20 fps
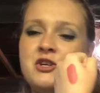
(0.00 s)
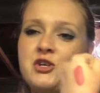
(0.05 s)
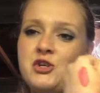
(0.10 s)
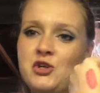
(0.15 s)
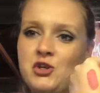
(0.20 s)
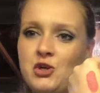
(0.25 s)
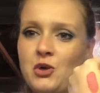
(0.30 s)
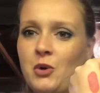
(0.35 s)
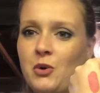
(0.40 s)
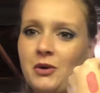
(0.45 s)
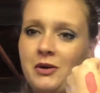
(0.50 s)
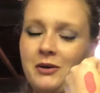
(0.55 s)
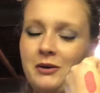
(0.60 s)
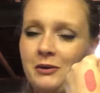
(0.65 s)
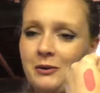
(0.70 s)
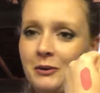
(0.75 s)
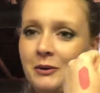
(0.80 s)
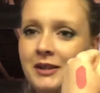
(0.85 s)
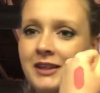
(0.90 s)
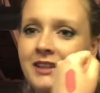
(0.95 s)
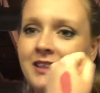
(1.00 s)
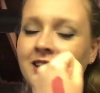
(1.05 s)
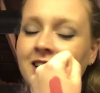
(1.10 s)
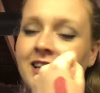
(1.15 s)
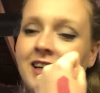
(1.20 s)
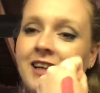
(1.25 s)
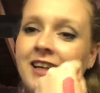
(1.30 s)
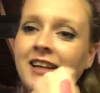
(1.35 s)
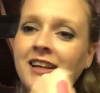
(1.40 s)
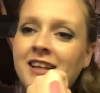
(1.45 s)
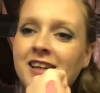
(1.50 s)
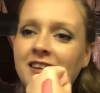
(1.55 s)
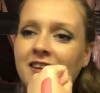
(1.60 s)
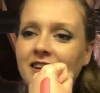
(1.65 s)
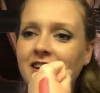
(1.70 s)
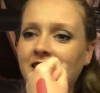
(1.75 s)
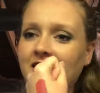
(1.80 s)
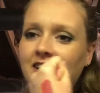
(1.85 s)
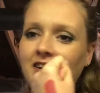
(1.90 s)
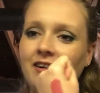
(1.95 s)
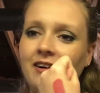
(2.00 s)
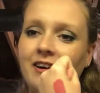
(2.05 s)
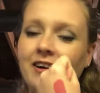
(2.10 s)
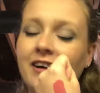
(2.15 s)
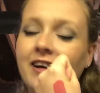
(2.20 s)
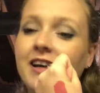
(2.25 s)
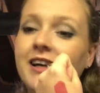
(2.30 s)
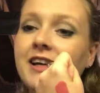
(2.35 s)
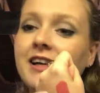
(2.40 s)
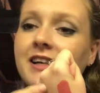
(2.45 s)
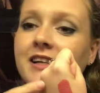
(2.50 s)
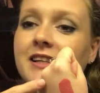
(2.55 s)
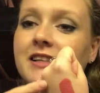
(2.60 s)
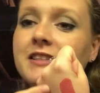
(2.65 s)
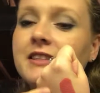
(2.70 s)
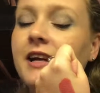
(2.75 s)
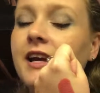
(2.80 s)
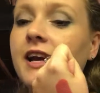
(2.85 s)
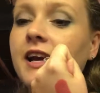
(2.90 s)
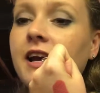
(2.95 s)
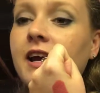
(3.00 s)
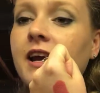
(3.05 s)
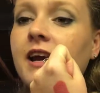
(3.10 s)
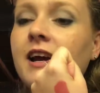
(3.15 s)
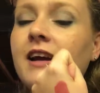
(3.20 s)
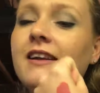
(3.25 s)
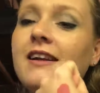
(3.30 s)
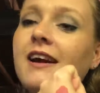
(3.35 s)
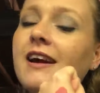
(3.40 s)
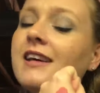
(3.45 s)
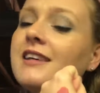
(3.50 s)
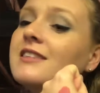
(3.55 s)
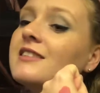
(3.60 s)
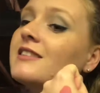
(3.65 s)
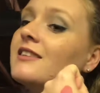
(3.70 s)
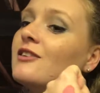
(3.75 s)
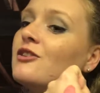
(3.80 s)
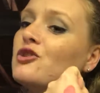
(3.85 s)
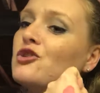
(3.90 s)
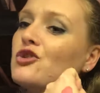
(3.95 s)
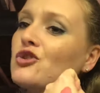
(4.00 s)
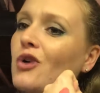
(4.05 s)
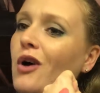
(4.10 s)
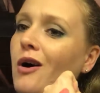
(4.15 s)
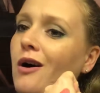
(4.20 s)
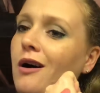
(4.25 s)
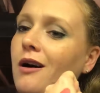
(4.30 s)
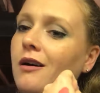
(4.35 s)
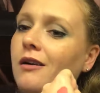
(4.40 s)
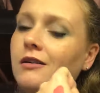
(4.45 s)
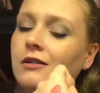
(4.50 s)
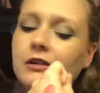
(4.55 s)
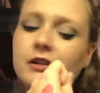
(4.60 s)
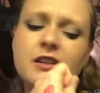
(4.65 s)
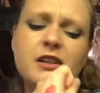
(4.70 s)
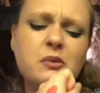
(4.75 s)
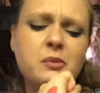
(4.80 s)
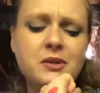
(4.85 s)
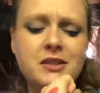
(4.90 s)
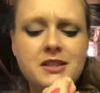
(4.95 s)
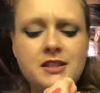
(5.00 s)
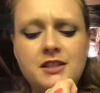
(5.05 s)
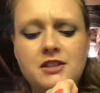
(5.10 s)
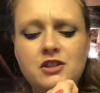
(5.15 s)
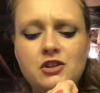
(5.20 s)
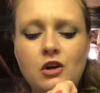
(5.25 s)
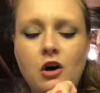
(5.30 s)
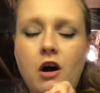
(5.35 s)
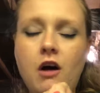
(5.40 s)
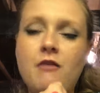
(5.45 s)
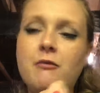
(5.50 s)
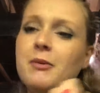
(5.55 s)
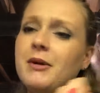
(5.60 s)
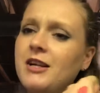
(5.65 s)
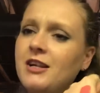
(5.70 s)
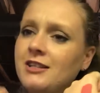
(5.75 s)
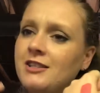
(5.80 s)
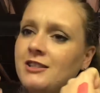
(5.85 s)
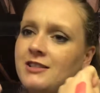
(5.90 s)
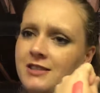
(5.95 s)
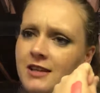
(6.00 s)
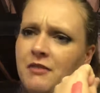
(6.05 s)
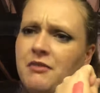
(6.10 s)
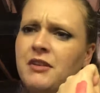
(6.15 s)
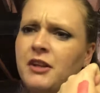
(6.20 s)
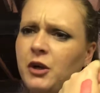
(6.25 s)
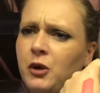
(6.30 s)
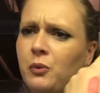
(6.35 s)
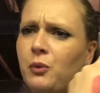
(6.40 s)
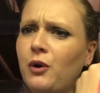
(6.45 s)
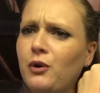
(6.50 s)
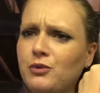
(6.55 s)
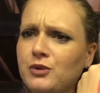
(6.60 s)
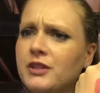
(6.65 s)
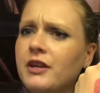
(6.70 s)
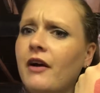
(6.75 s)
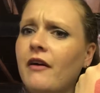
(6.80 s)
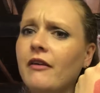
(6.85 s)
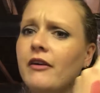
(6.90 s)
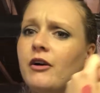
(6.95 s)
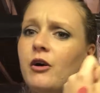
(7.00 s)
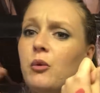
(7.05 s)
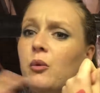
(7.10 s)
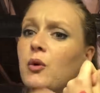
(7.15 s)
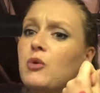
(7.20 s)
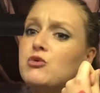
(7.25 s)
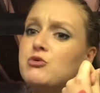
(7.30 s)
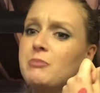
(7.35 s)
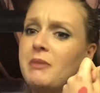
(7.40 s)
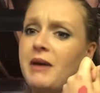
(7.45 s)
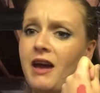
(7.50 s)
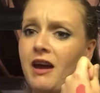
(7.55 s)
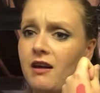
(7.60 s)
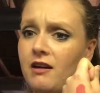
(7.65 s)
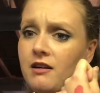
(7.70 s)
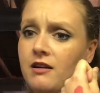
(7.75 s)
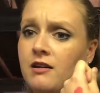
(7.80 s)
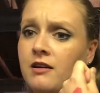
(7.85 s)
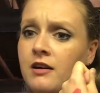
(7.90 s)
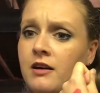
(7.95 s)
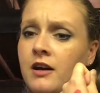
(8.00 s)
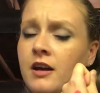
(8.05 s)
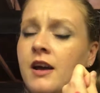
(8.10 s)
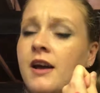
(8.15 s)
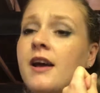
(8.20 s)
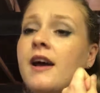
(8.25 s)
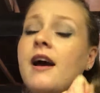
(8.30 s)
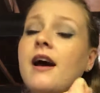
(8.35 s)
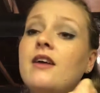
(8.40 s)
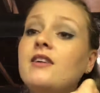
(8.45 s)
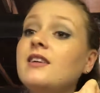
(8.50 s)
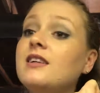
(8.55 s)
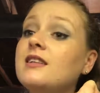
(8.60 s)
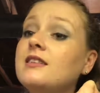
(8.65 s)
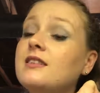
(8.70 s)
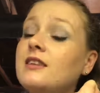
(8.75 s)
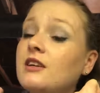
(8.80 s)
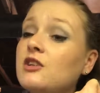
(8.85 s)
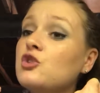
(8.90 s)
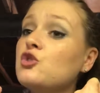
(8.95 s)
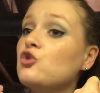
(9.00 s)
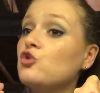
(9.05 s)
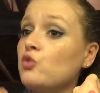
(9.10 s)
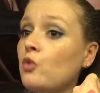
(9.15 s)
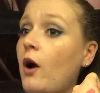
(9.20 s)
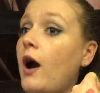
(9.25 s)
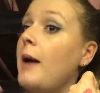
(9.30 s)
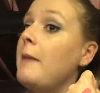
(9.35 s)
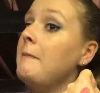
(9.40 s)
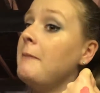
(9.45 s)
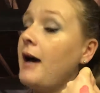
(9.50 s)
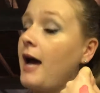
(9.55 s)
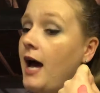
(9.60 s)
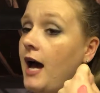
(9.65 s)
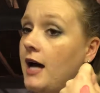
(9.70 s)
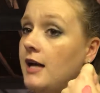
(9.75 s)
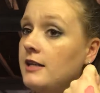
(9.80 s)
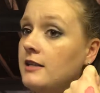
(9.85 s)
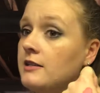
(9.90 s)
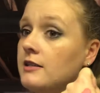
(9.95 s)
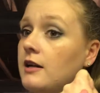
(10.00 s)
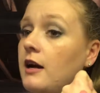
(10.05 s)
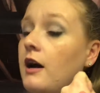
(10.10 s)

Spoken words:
show you the color. It is a nice soft, I wouldn't say soft, but it's definitely a rose color, a rose pink. And it does dry matte.